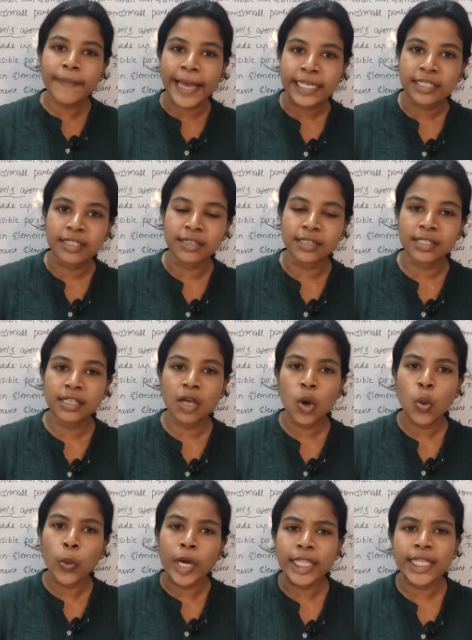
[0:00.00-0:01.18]
matters,
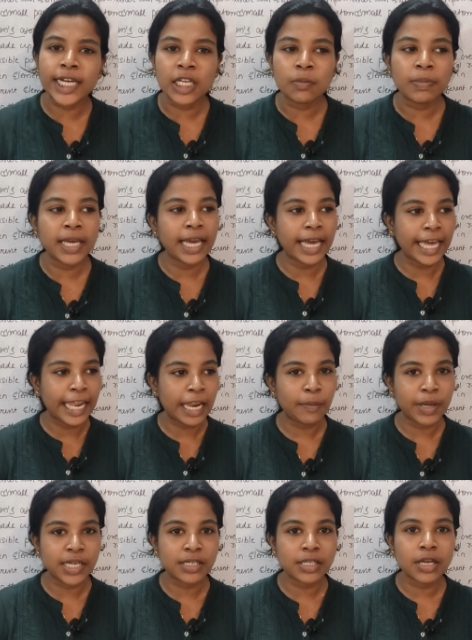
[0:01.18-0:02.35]
whether it be
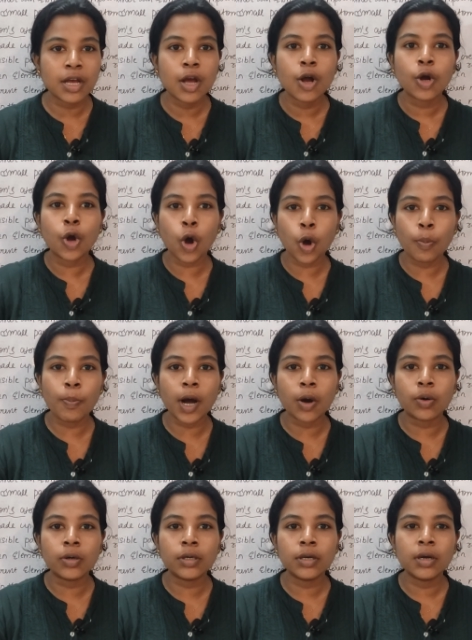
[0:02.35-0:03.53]
element,
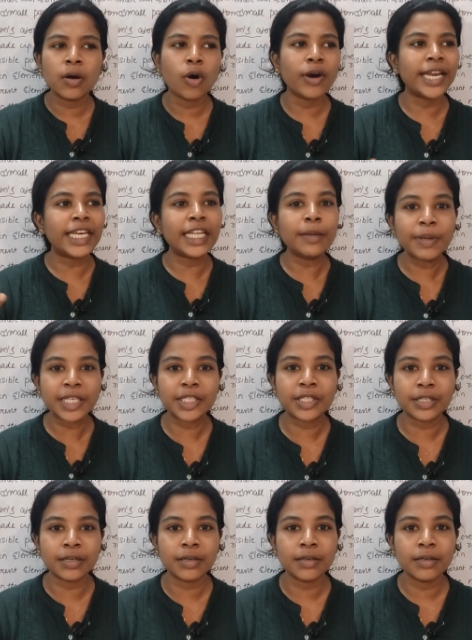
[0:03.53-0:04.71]
compound or any
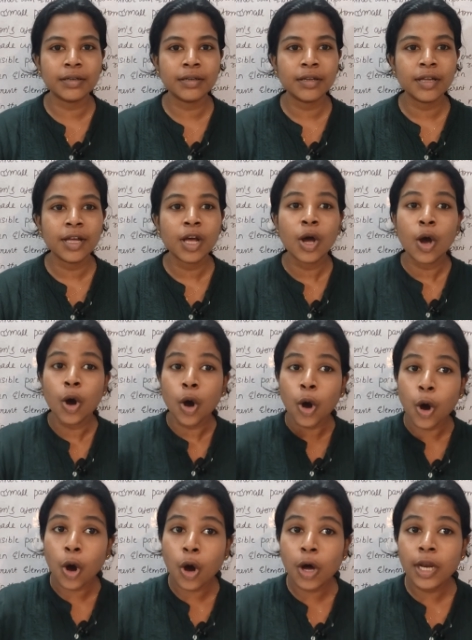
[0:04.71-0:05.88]
mixture,
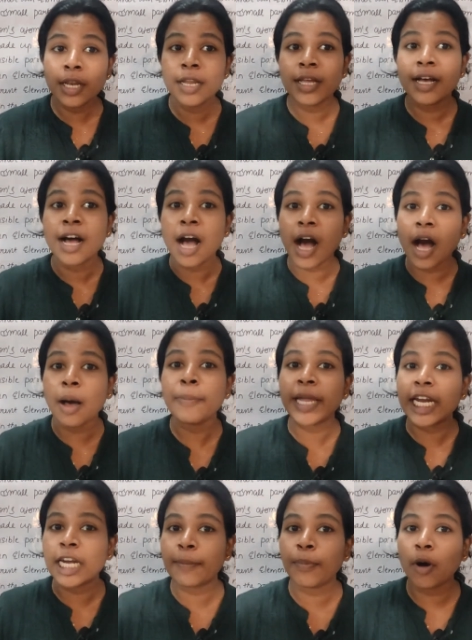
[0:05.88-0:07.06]
all are
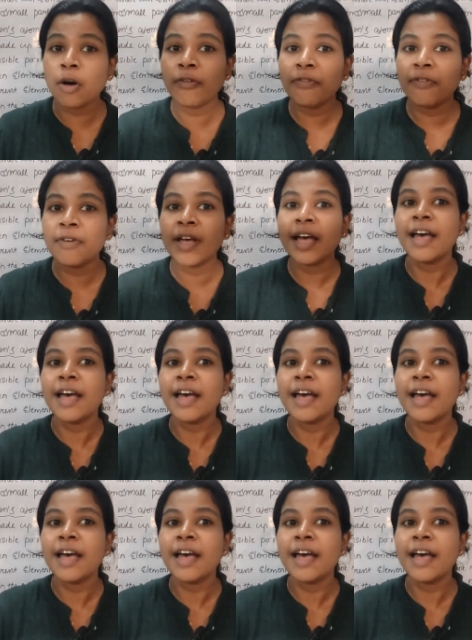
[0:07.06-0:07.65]
made up of